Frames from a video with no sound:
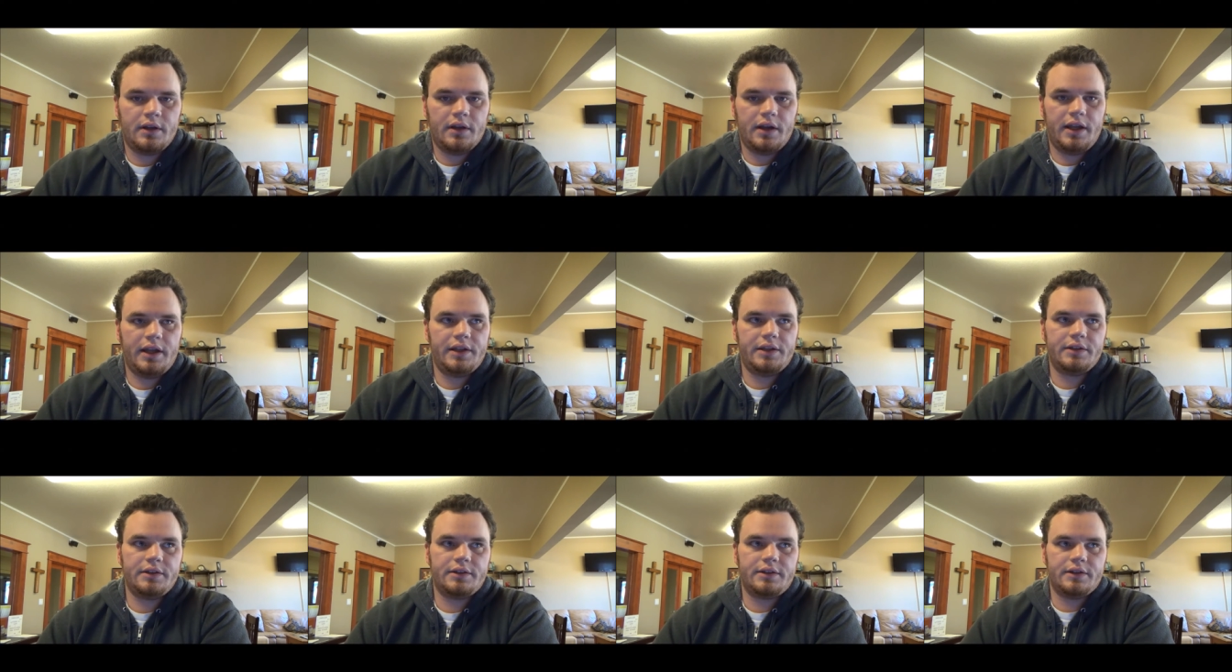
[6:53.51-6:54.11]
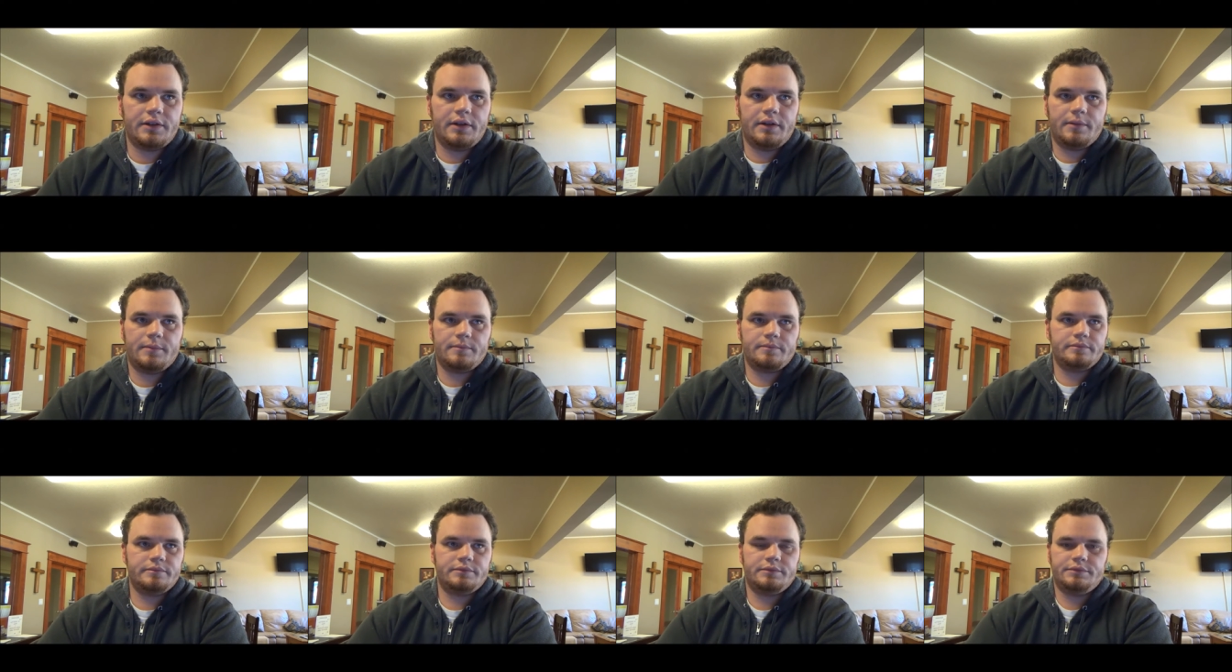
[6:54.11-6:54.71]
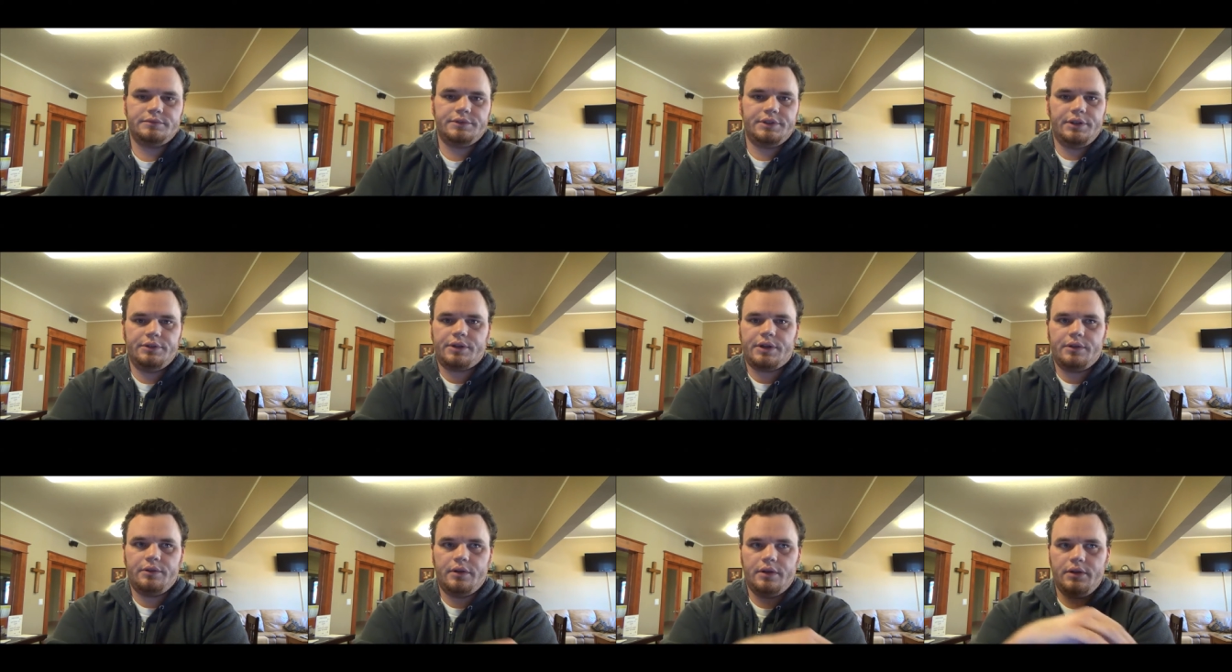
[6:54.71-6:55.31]
And you
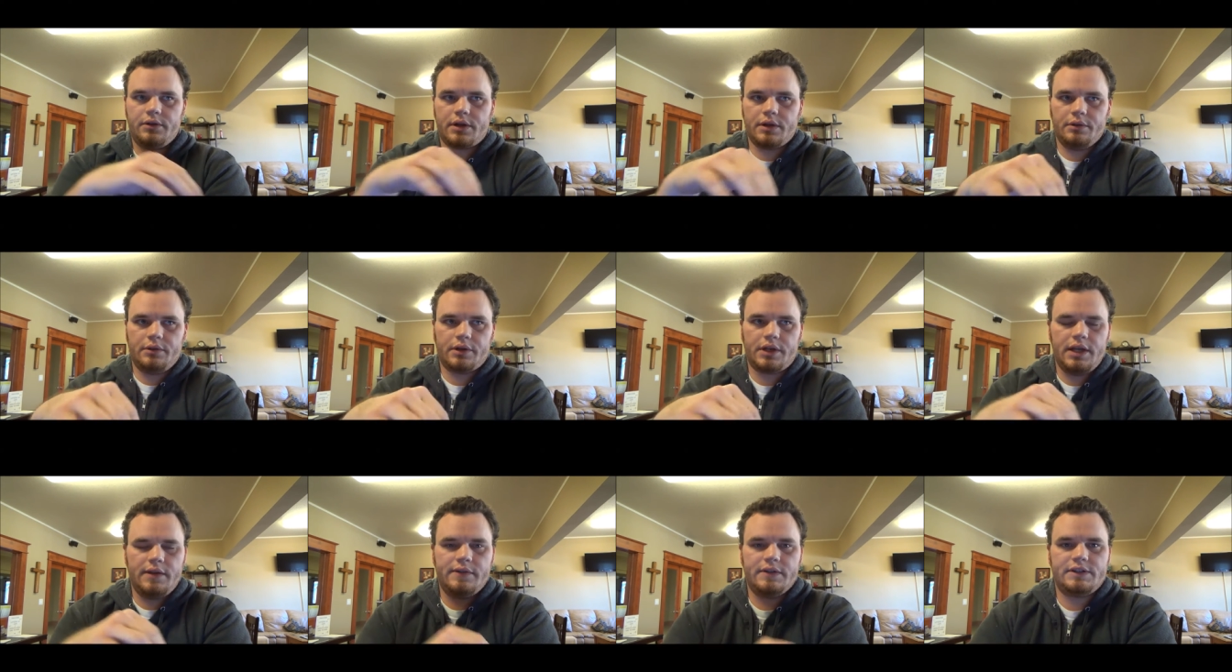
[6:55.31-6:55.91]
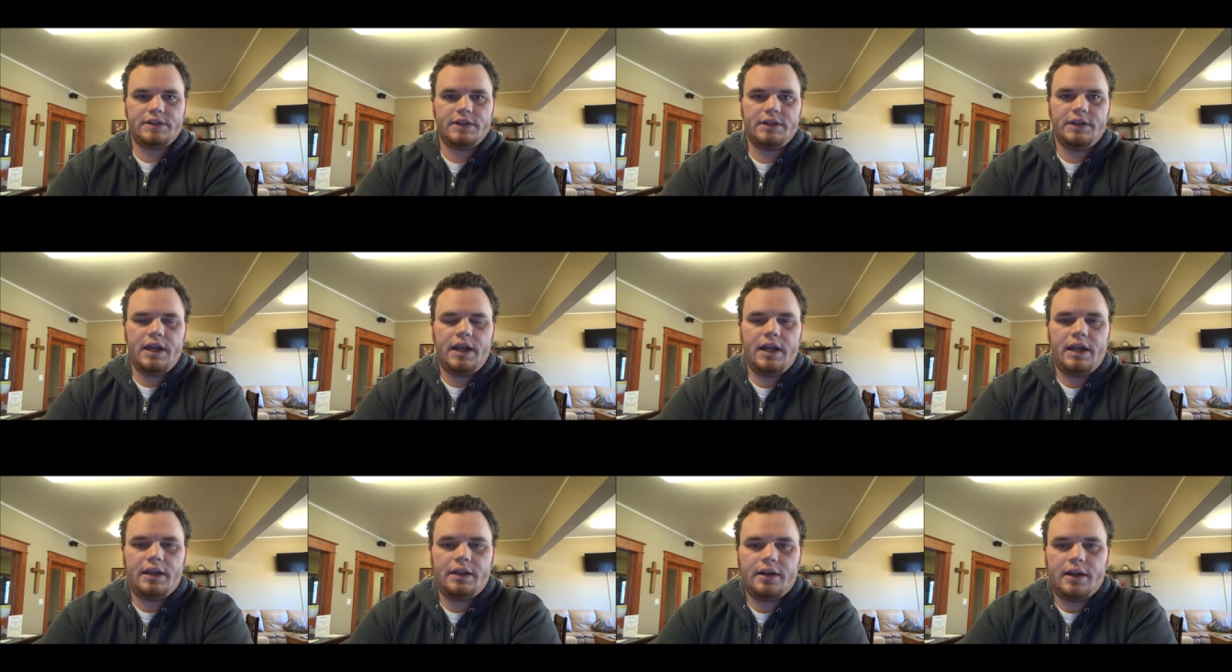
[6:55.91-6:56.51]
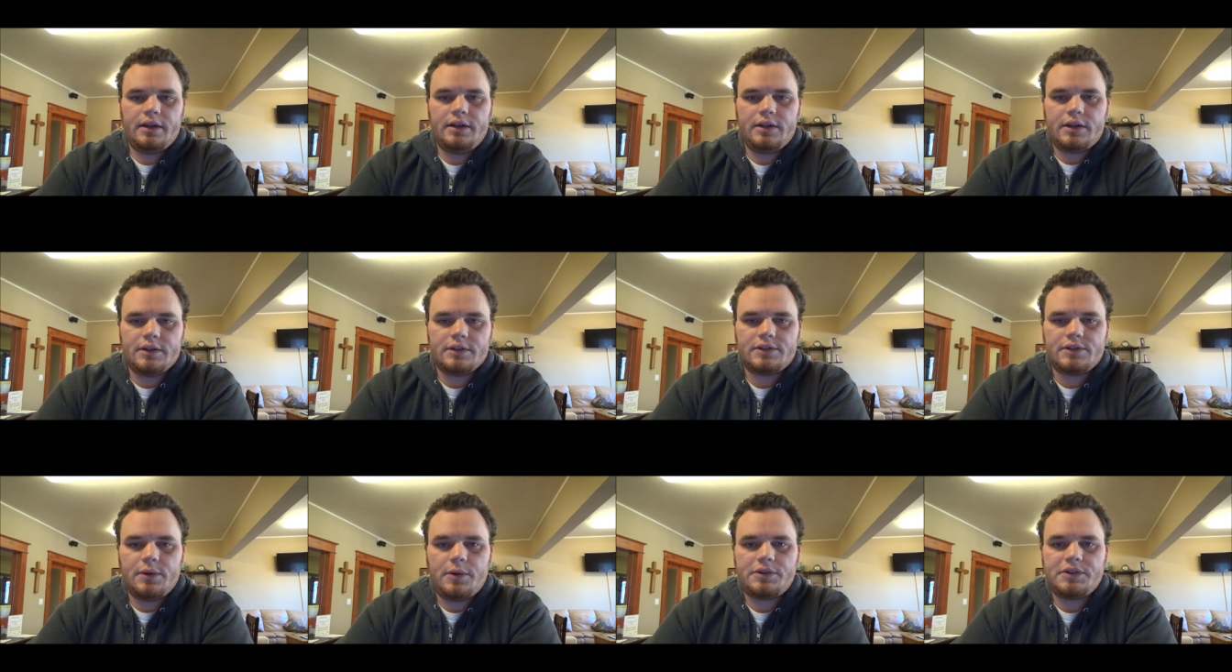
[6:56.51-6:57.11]
can, you can look even today and you can
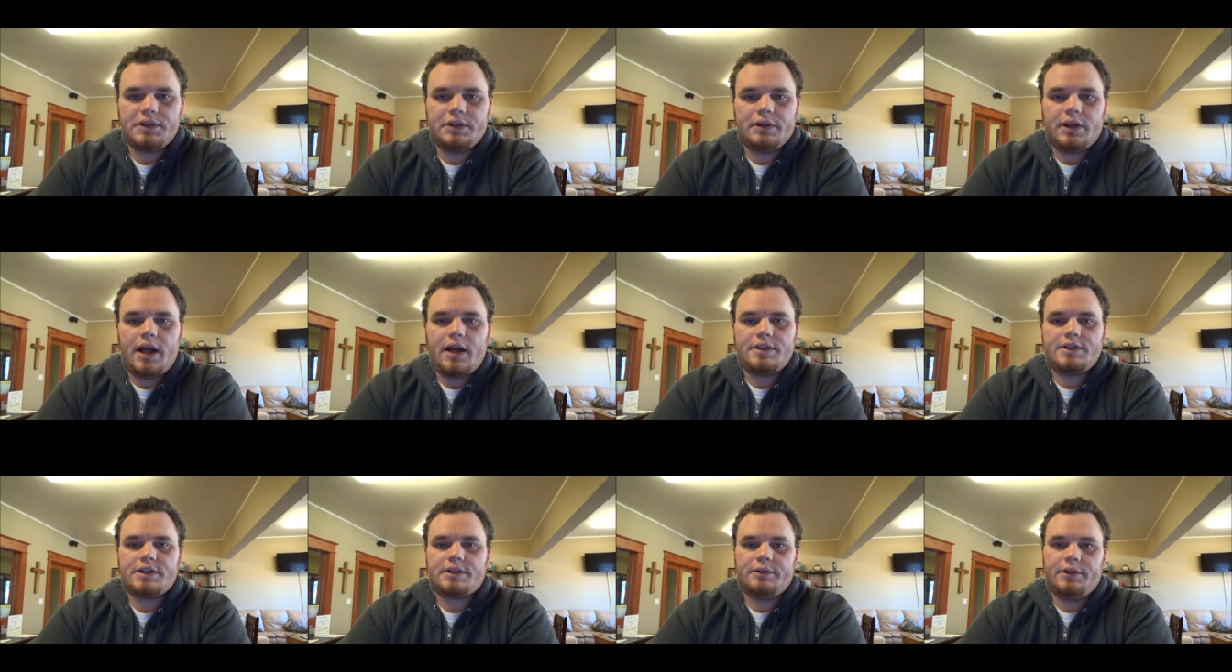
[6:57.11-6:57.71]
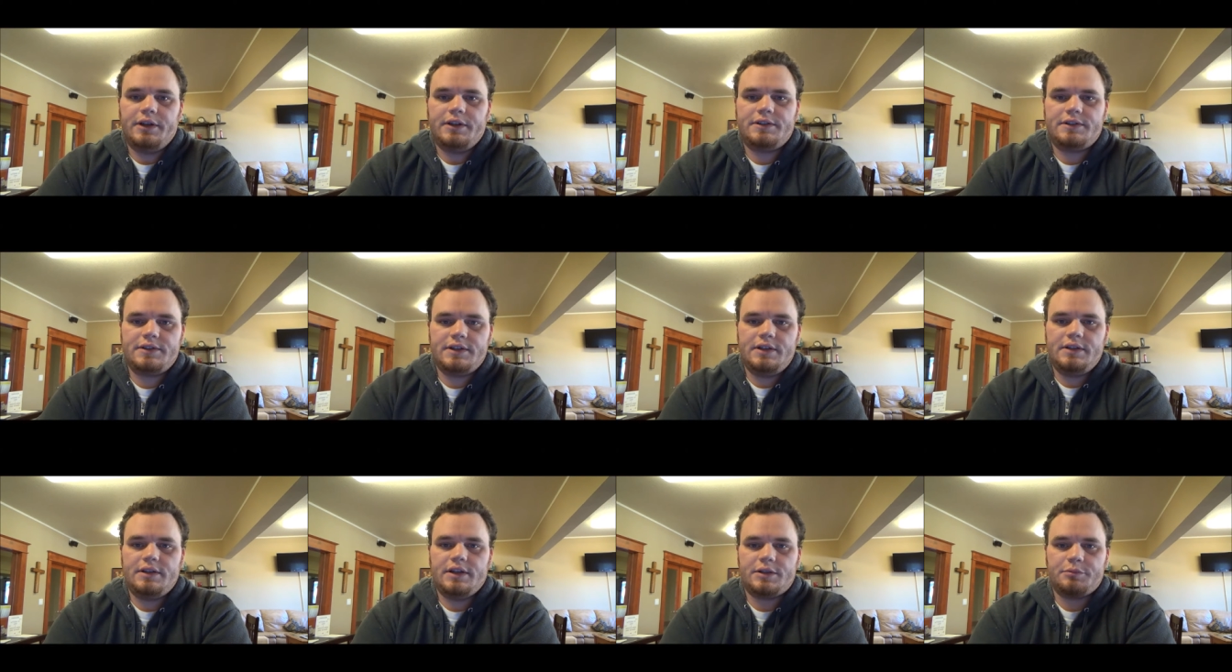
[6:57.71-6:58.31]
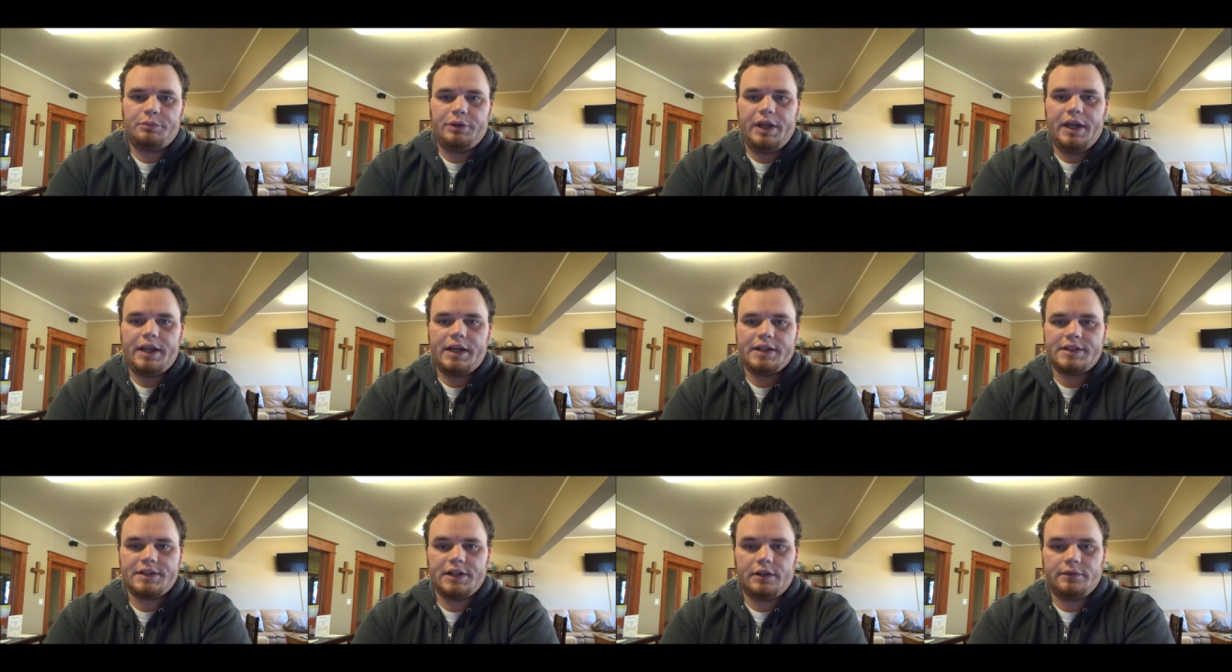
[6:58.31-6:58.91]
sociologically see this
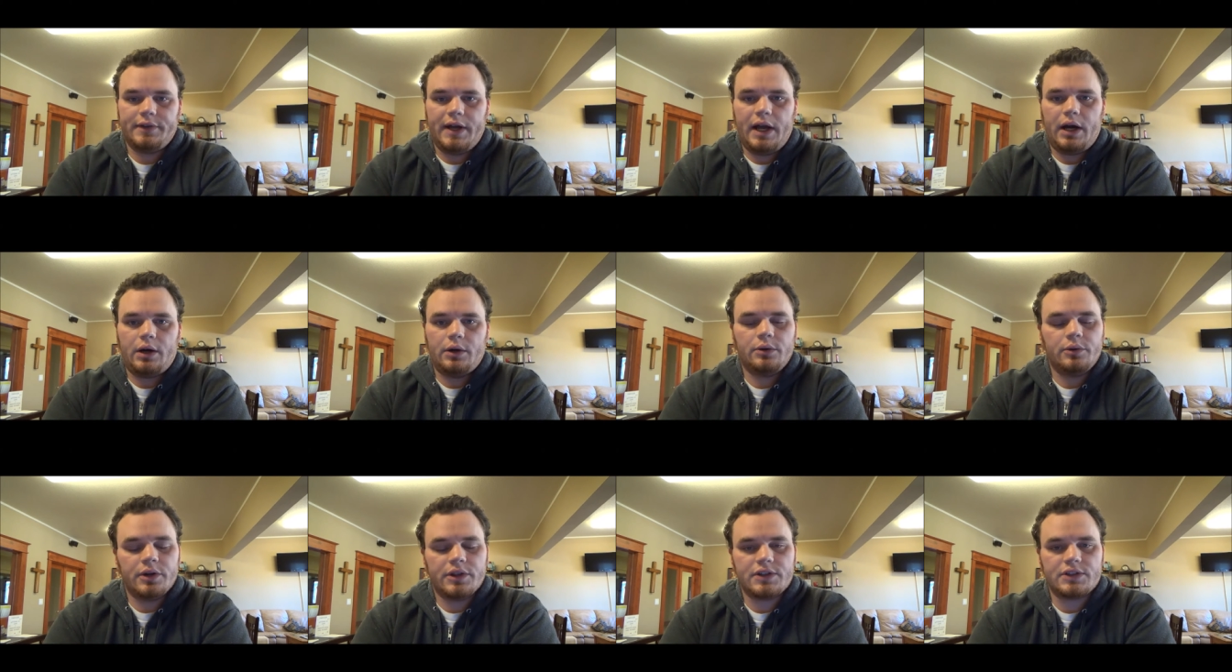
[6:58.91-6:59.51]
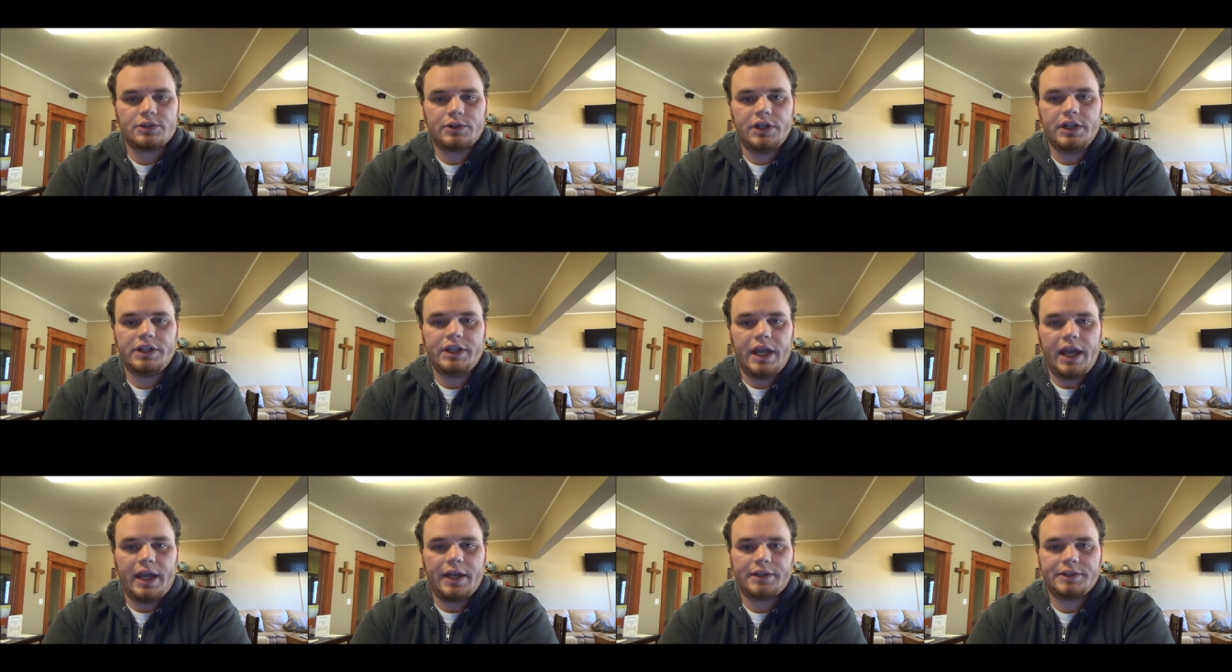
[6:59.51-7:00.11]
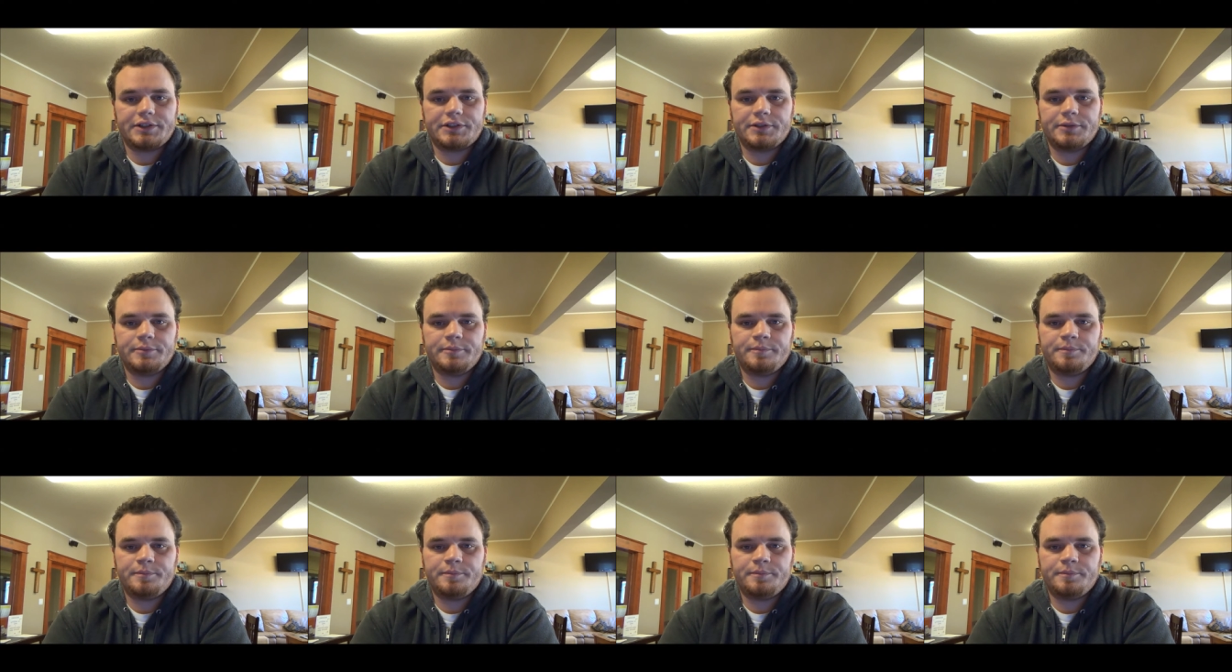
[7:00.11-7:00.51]
playing itself out with street gangs.